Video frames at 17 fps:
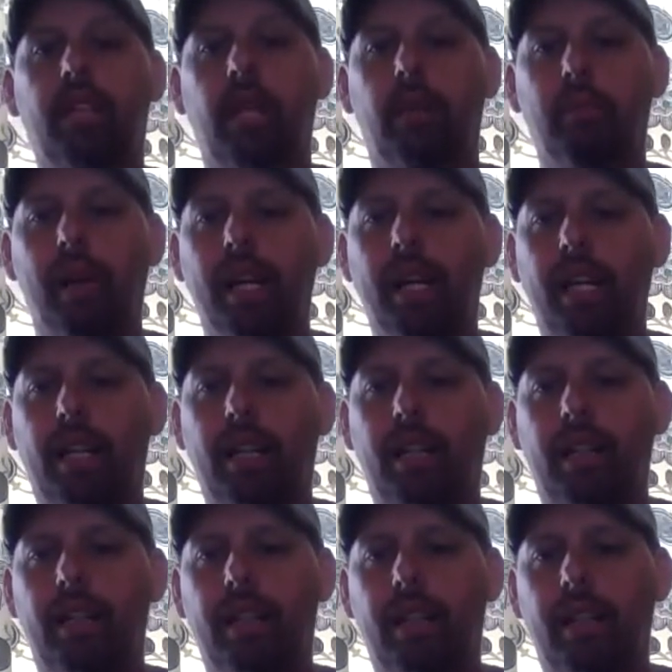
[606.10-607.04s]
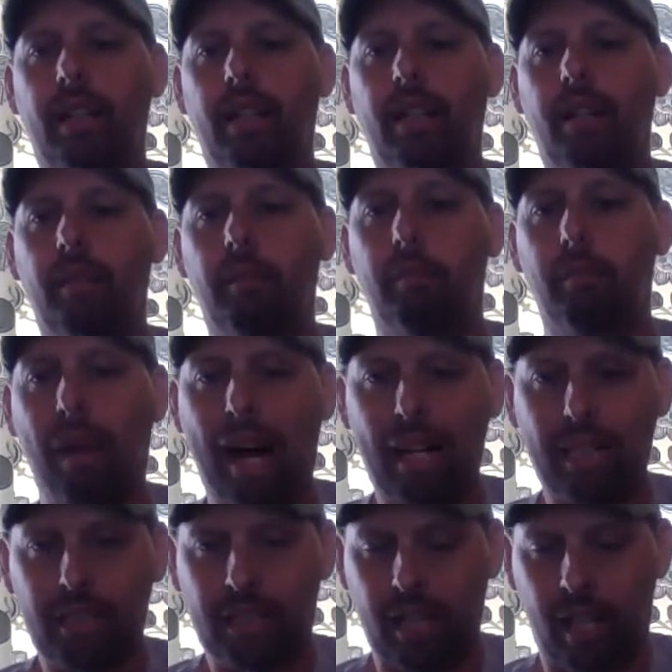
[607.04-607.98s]
to make
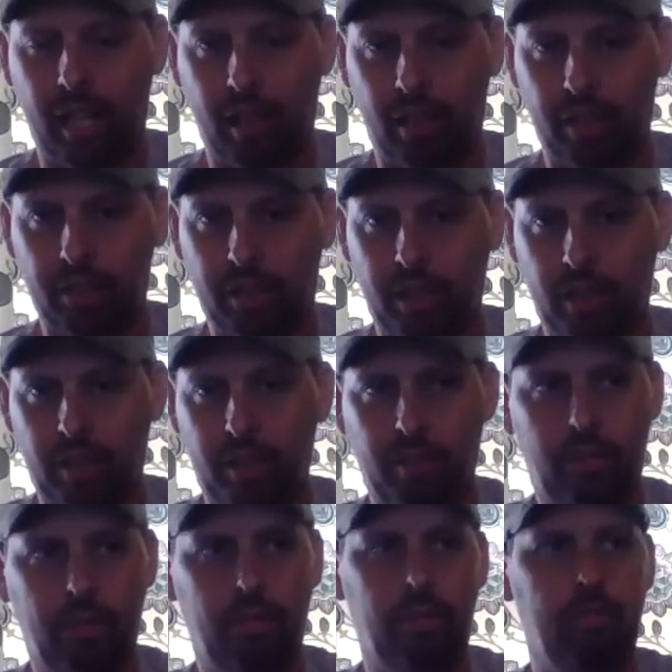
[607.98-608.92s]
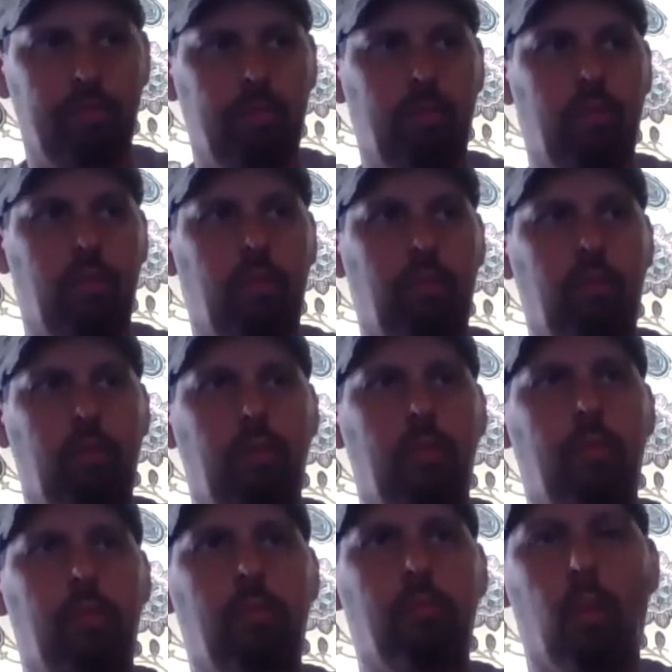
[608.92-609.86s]
my sound
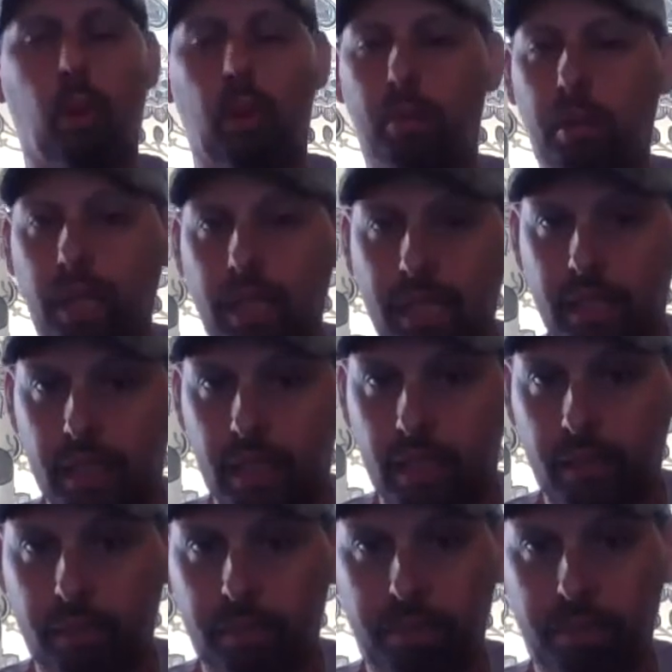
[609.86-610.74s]
more pleasing.